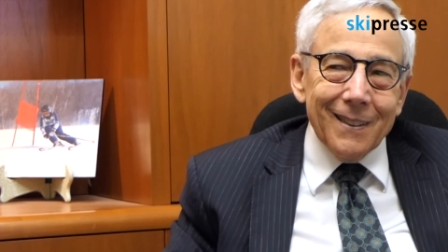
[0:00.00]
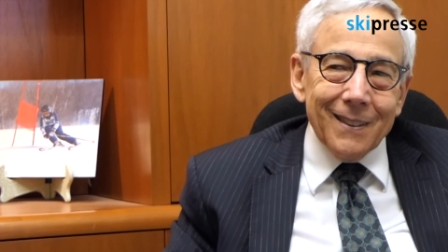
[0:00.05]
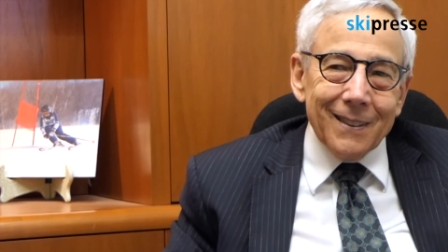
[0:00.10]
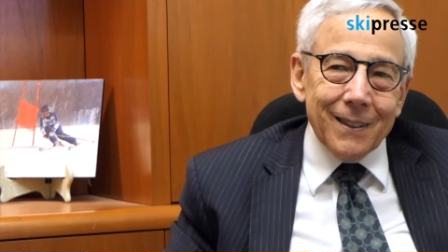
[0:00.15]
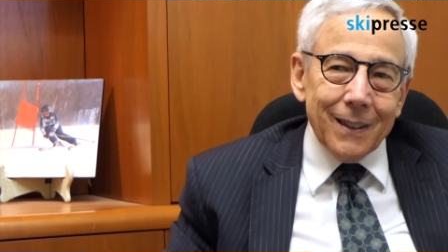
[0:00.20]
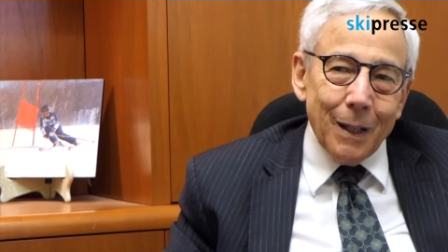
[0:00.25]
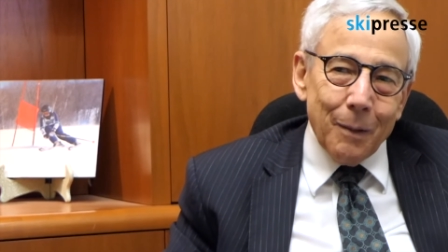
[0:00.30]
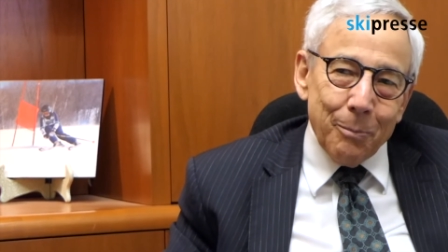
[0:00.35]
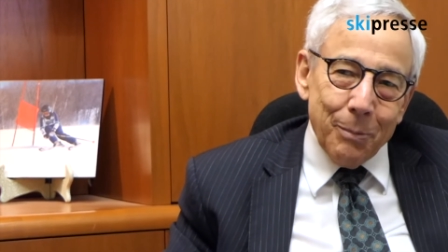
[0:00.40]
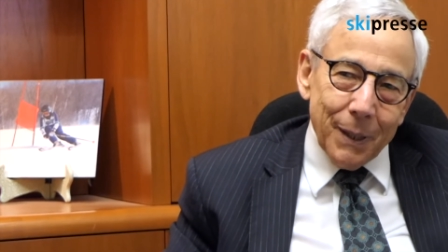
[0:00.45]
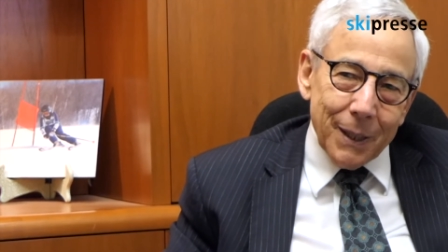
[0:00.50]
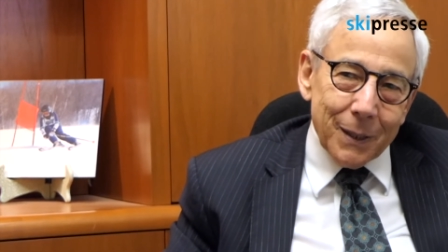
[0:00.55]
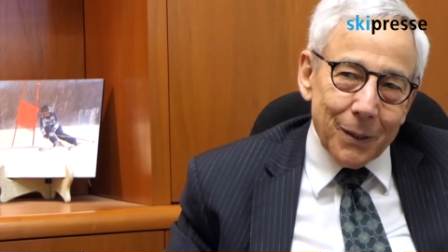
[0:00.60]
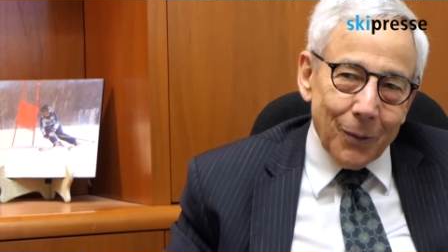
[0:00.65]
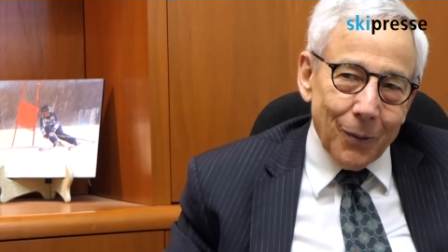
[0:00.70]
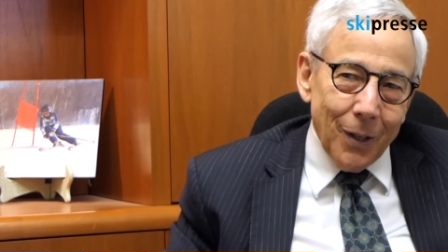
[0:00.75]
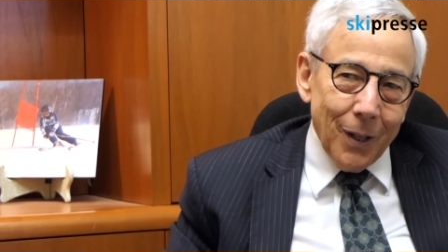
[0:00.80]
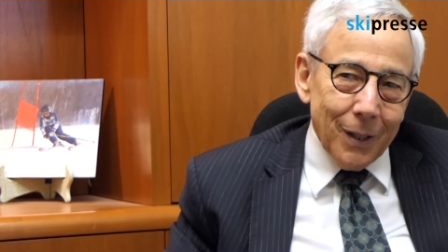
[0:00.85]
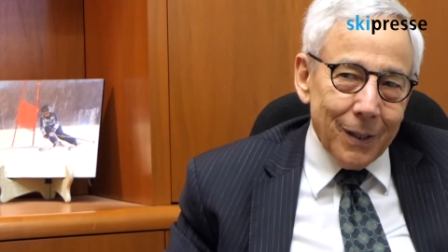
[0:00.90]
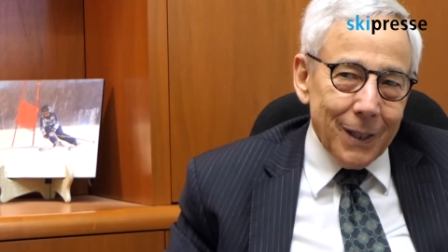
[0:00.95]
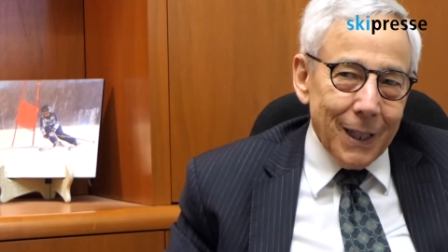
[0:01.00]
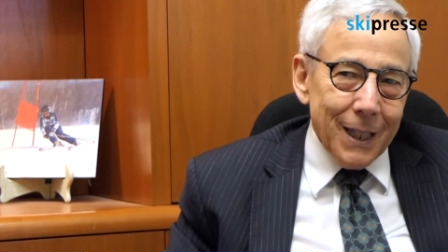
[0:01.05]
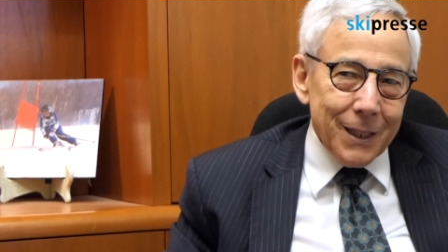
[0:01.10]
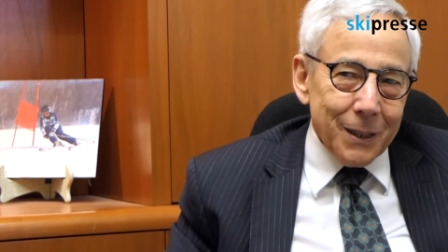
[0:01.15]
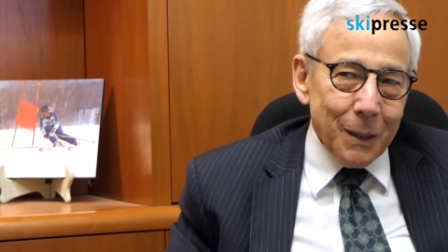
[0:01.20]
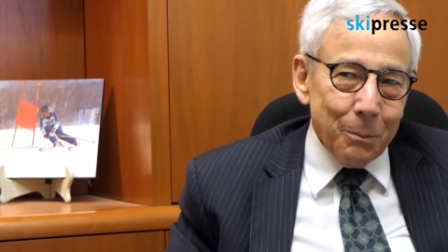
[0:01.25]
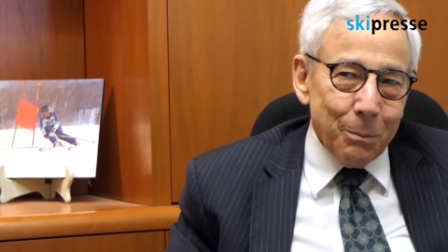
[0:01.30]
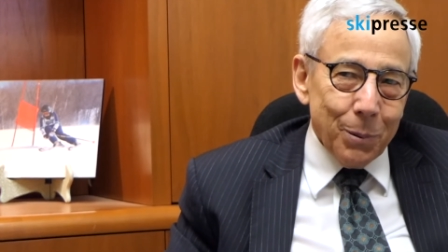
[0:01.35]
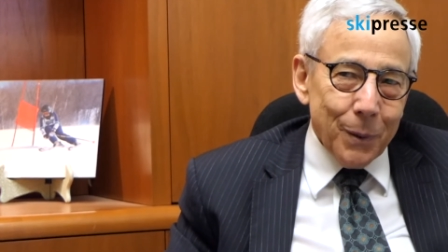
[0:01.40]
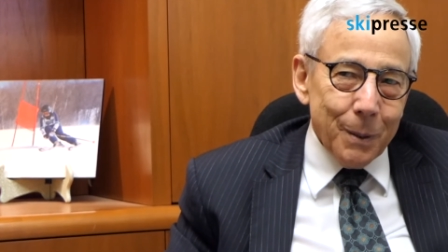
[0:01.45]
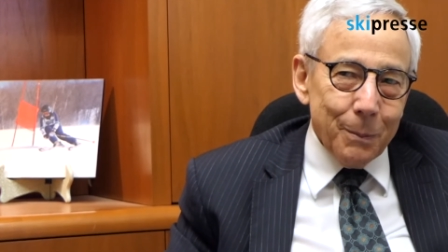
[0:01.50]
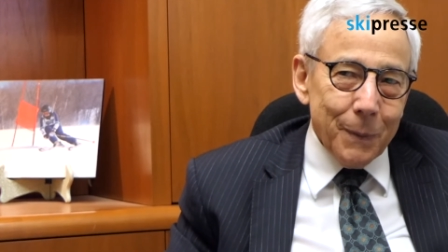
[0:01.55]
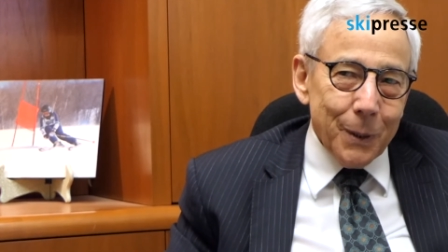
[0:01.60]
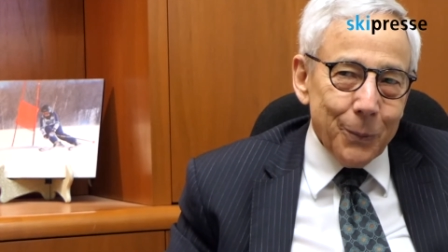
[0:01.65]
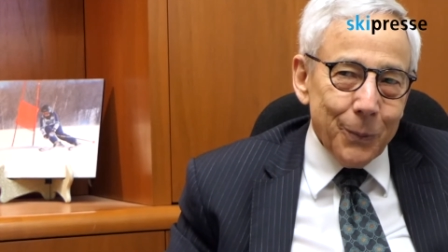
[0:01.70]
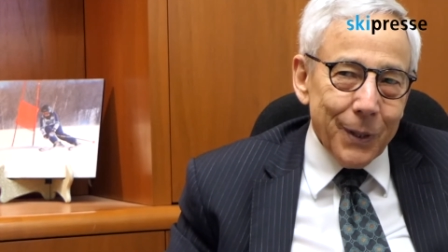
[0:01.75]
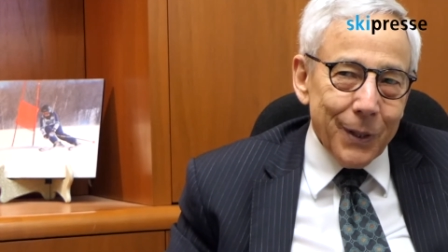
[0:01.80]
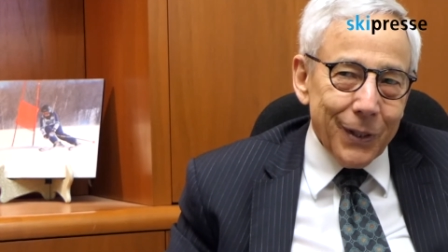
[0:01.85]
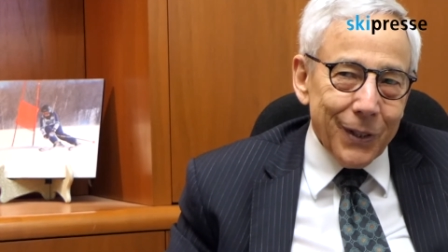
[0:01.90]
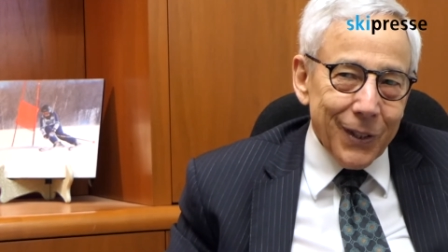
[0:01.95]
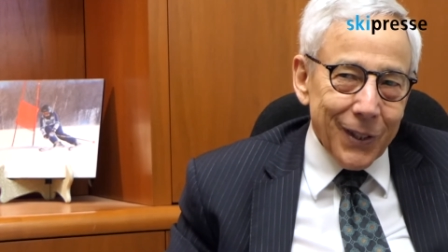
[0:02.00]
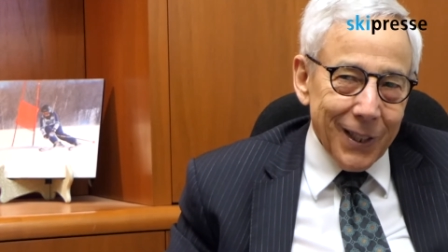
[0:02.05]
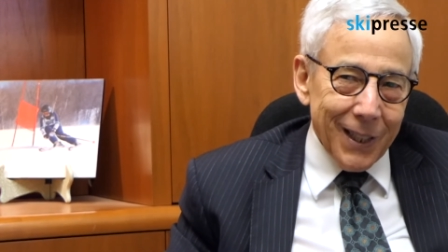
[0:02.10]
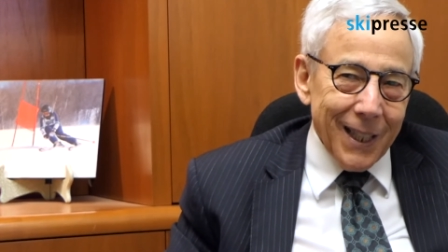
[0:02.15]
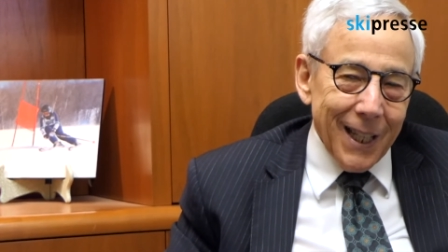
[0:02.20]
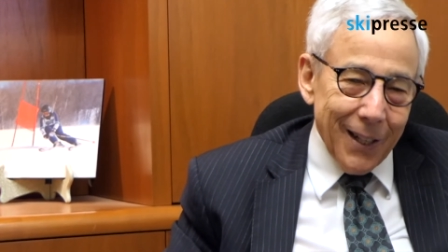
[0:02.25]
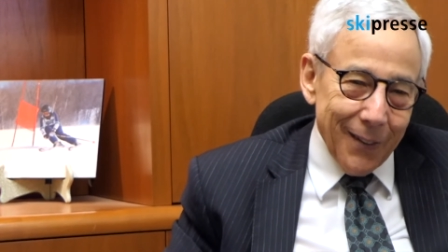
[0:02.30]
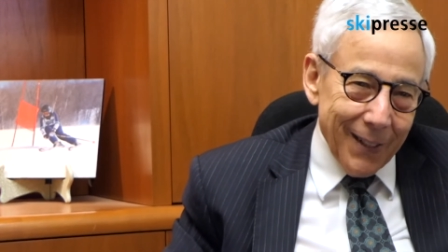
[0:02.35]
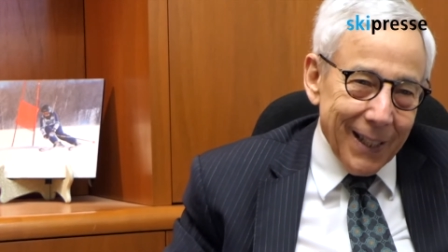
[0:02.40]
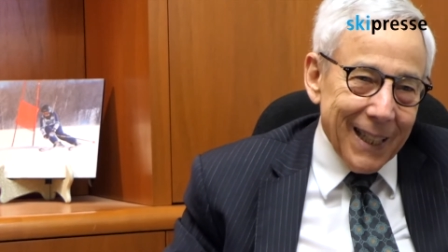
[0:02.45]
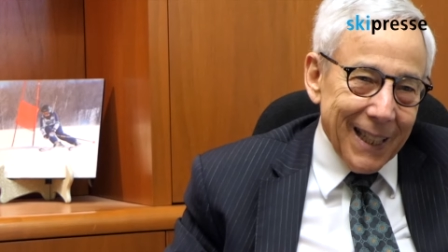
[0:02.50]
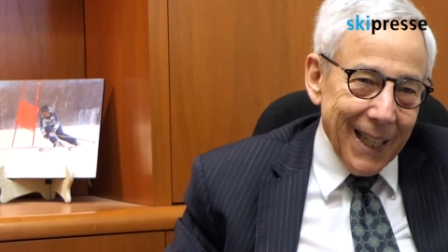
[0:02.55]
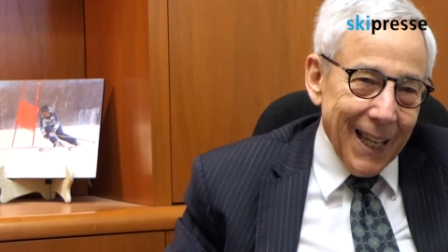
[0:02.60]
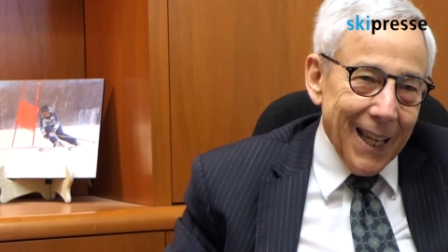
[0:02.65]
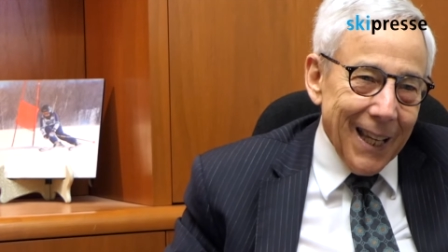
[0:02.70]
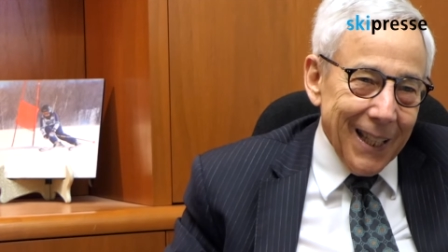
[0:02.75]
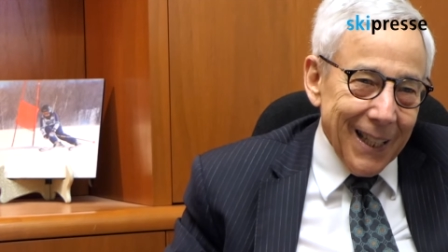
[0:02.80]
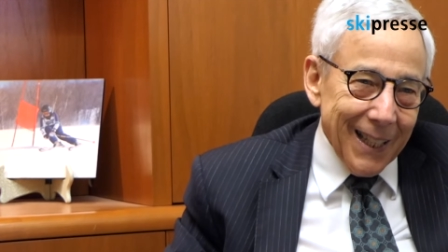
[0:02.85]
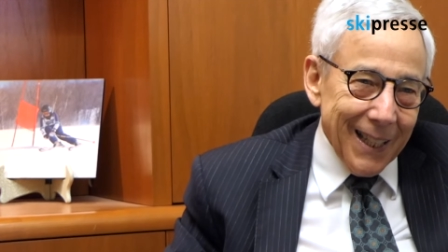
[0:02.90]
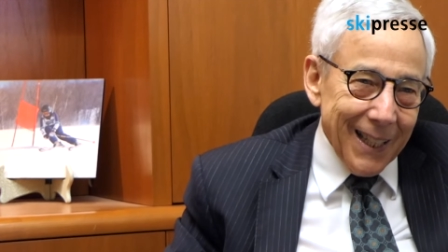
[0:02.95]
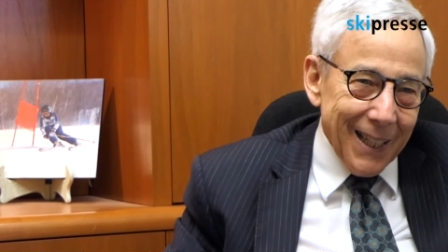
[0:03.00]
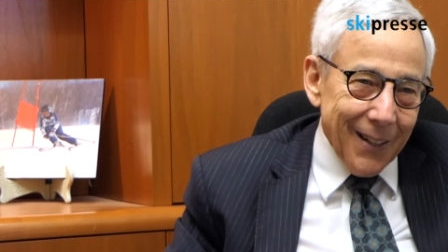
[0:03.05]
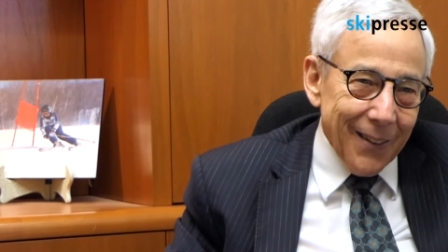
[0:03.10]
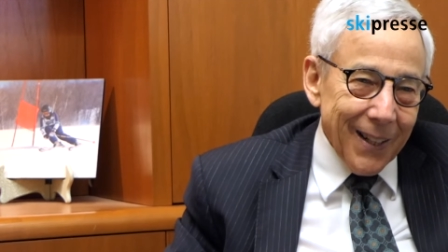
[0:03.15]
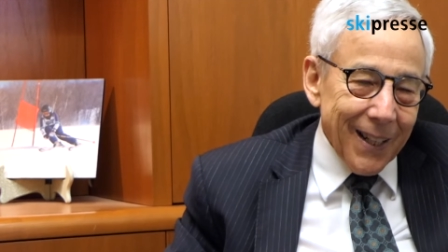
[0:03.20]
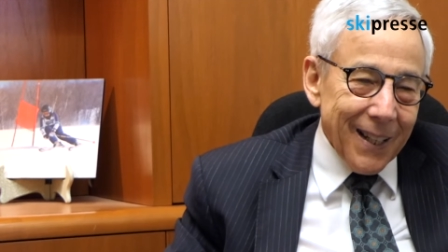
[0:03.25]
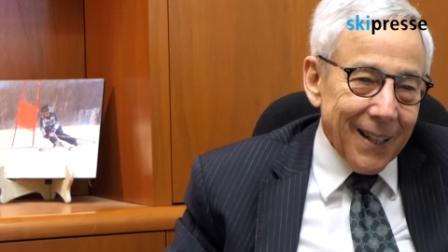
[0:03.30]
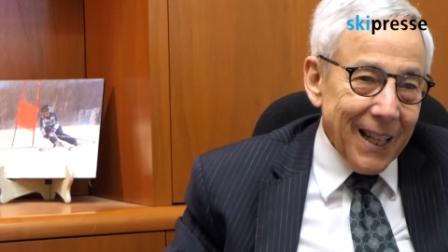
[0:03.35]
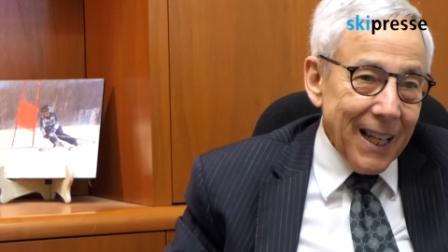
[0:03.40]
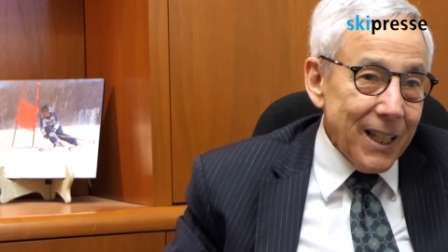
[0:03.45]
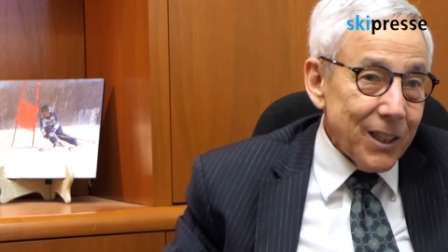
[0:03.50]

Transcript: So I picked the wrong class. I put him in with uh, Erik Guay, and Erik Guay ah.